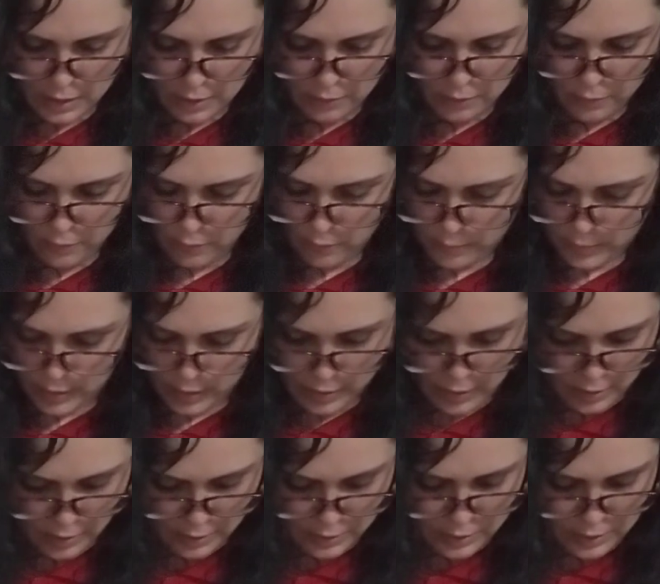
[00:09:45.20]
Oh my
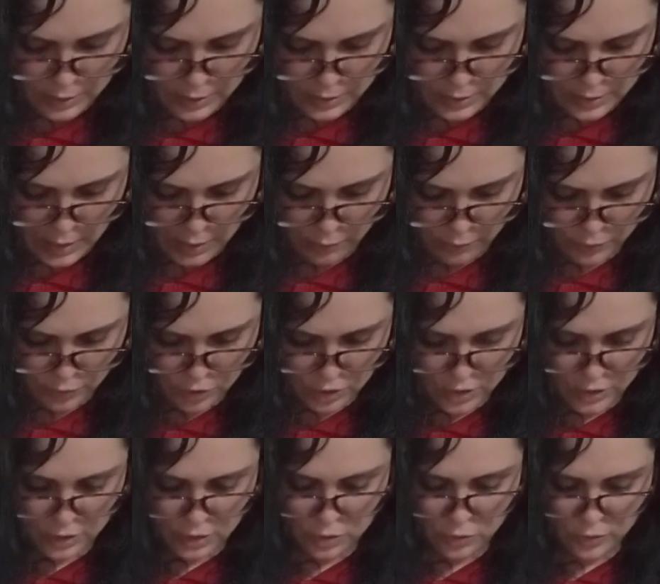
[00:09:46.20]
God, this sandwich
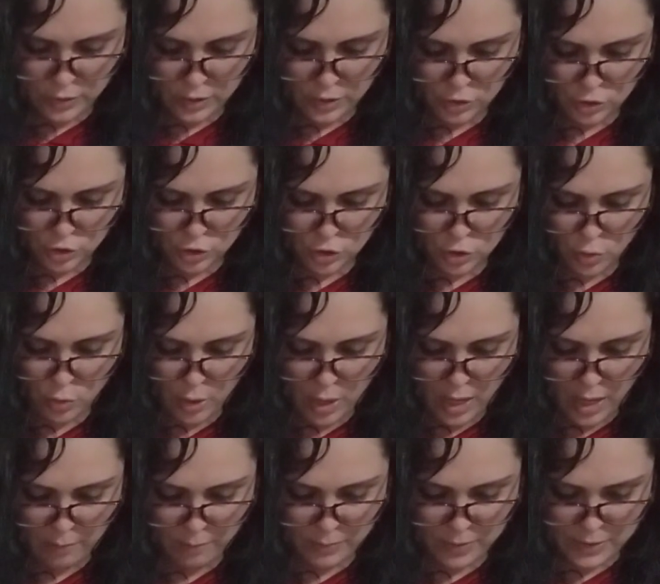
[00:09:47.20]
is looking so
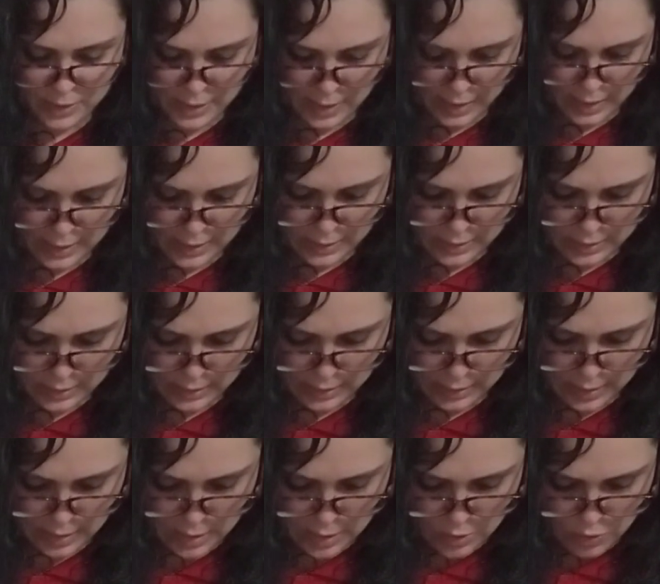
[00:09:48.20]
appetizing.
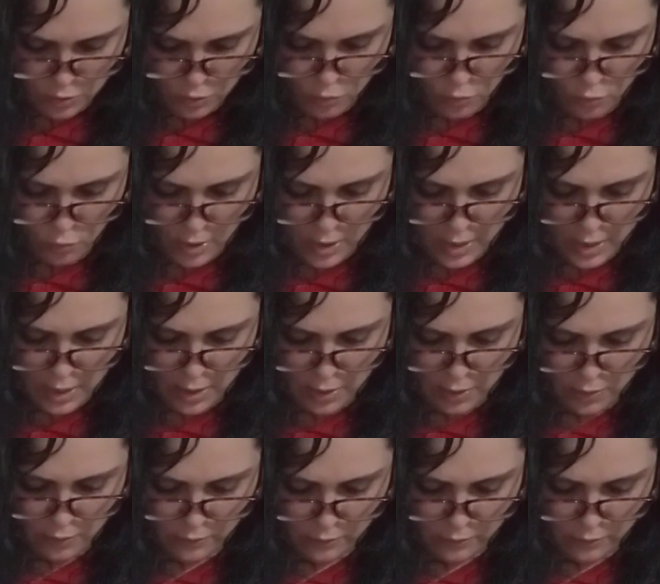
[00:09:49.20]
Wow.